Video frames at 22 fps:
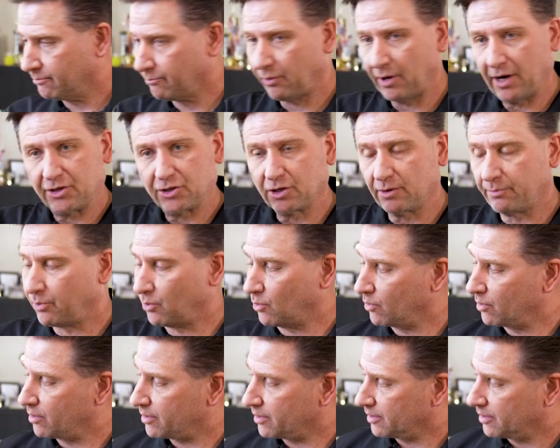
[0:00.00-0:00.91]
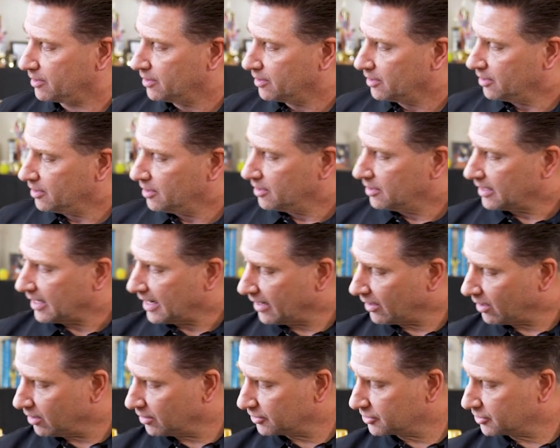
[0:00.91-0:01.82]
pressure port
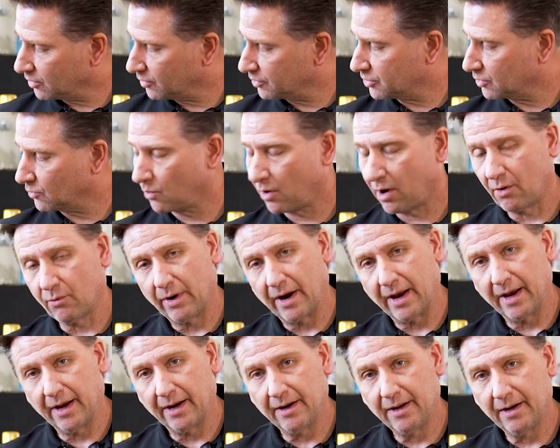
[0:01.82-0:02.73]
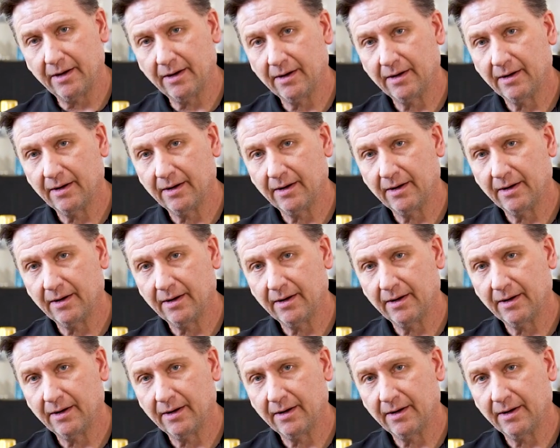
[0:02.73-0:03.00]
and also to our red